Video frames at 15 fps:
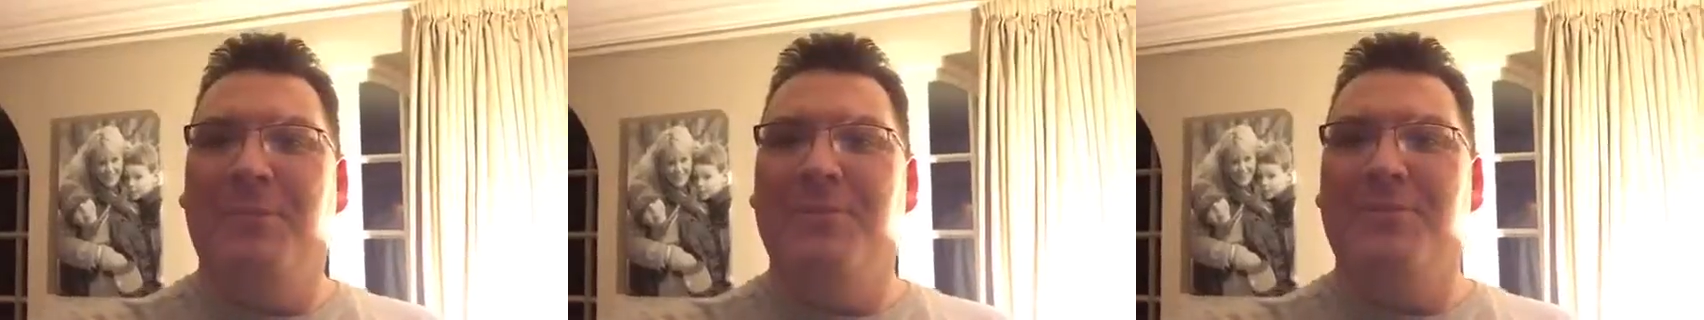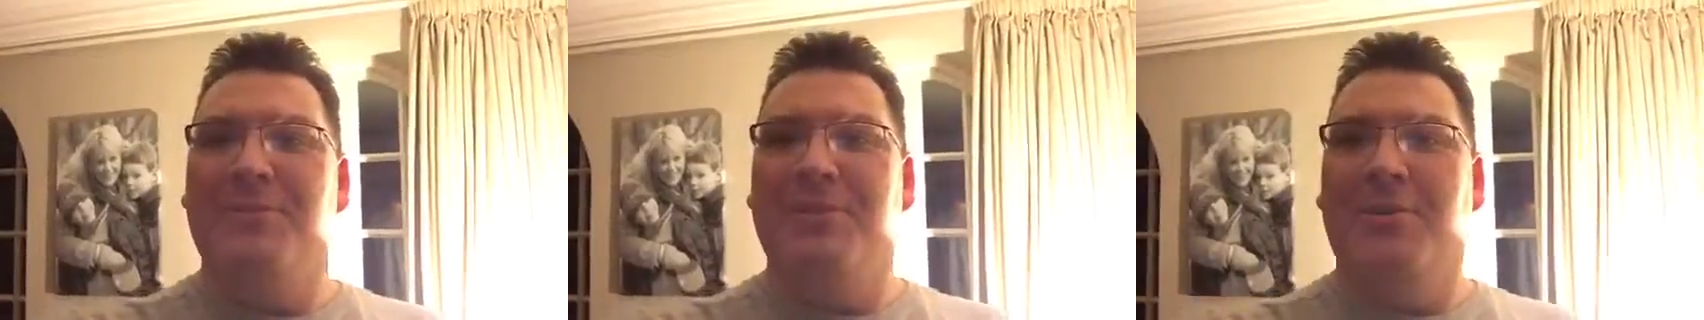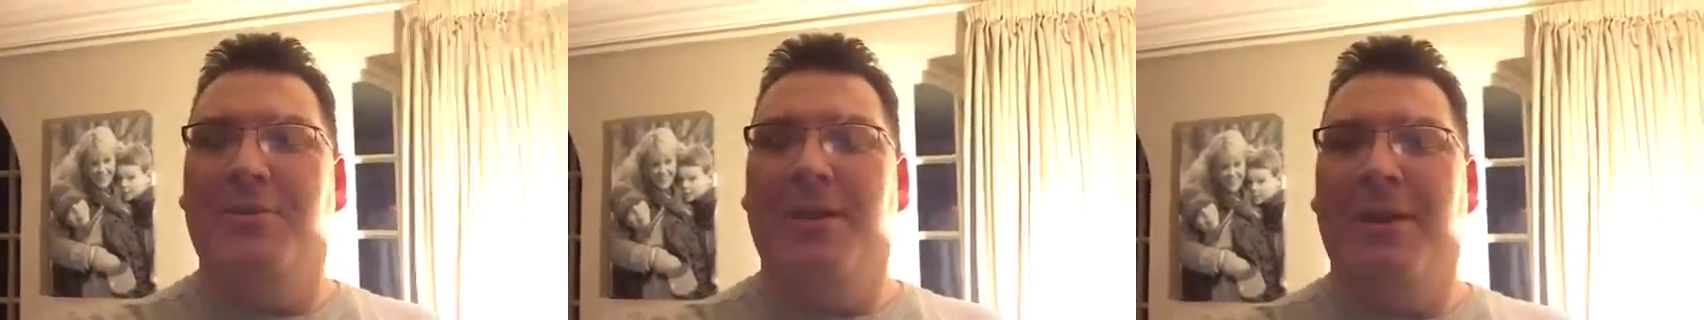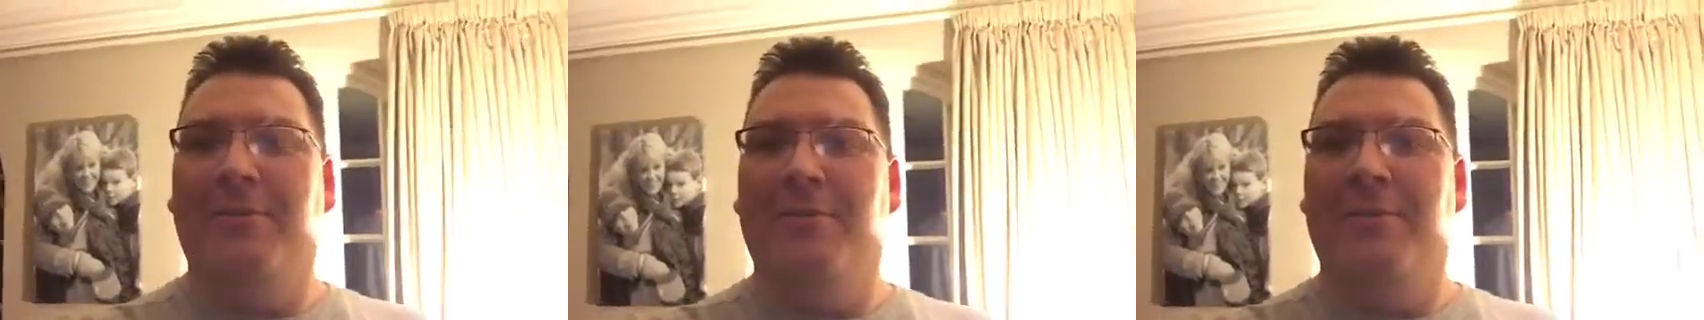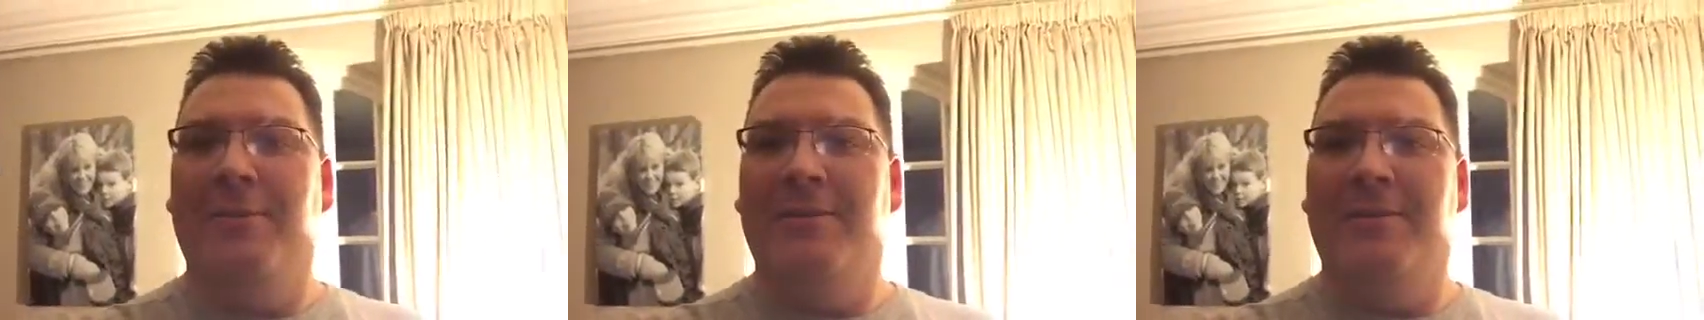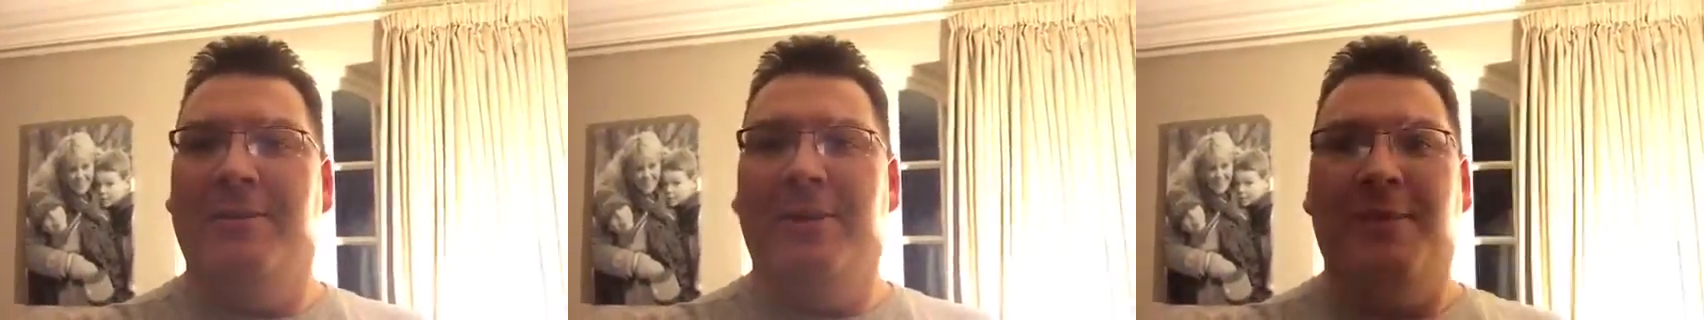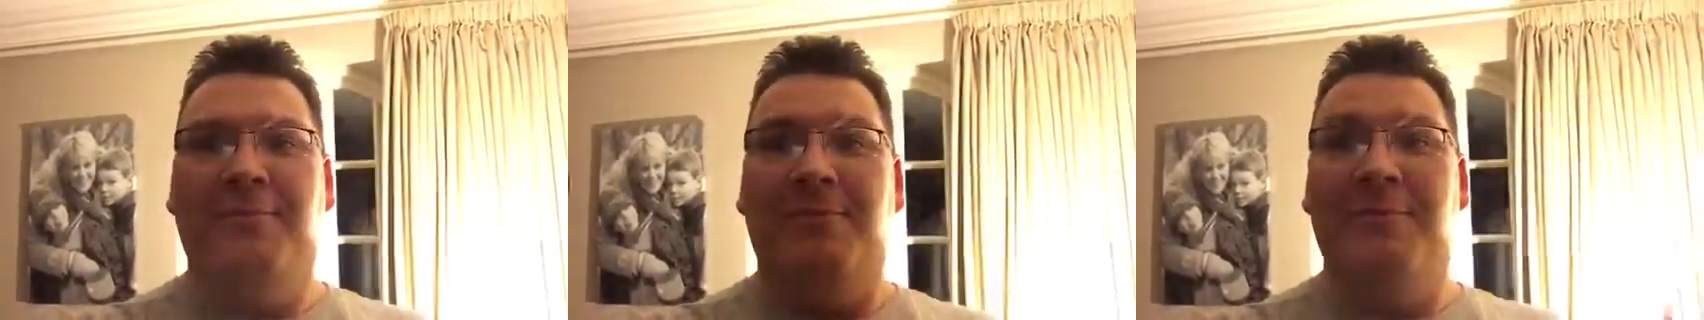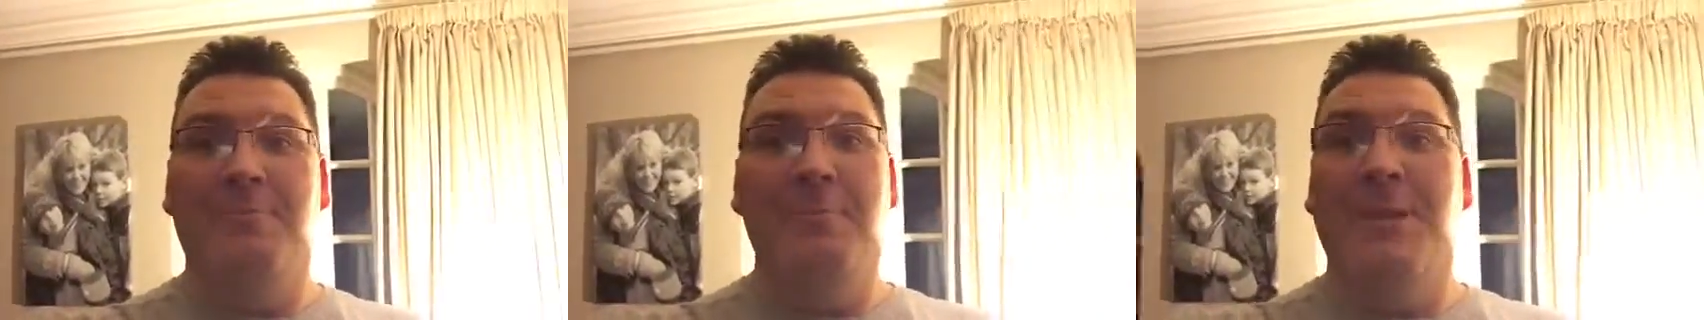So have
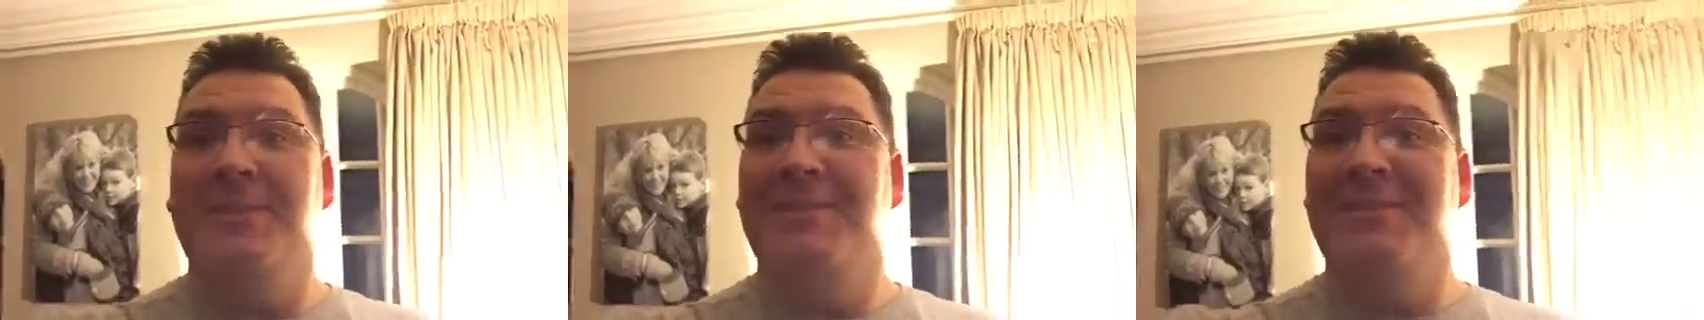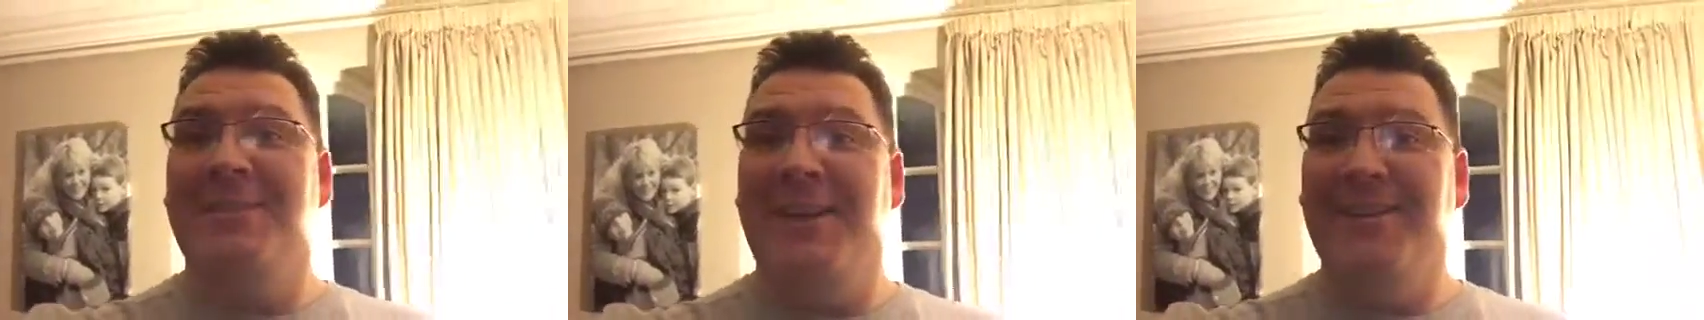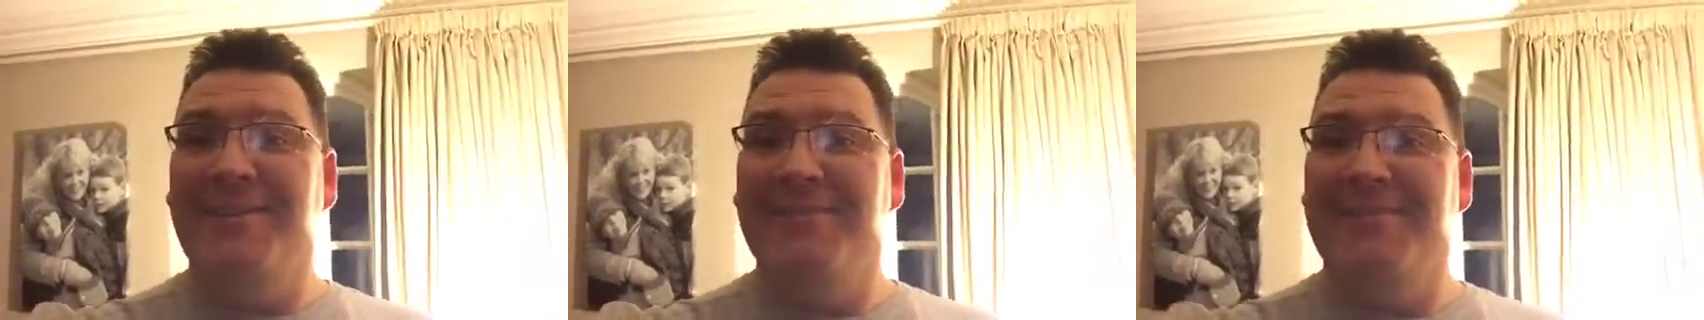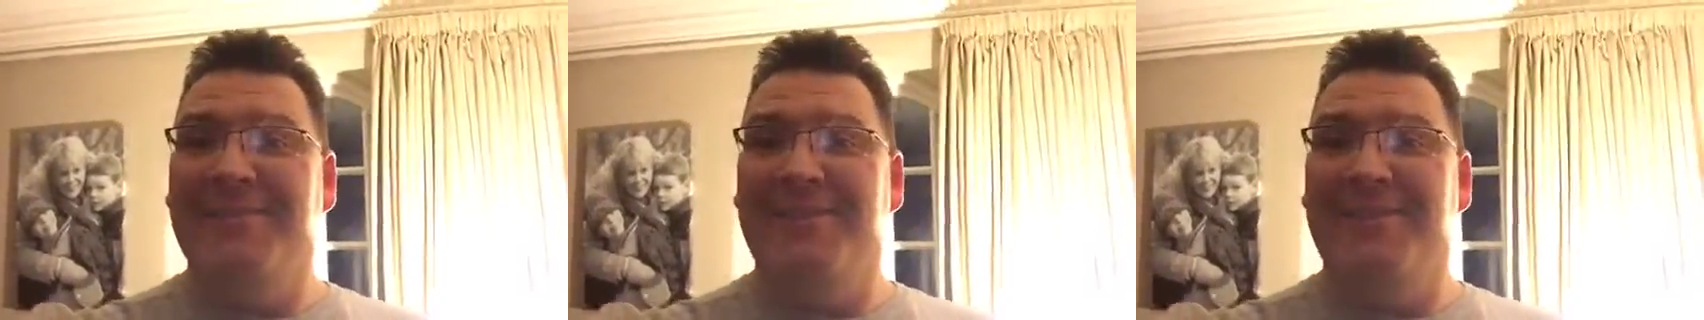an amazing night.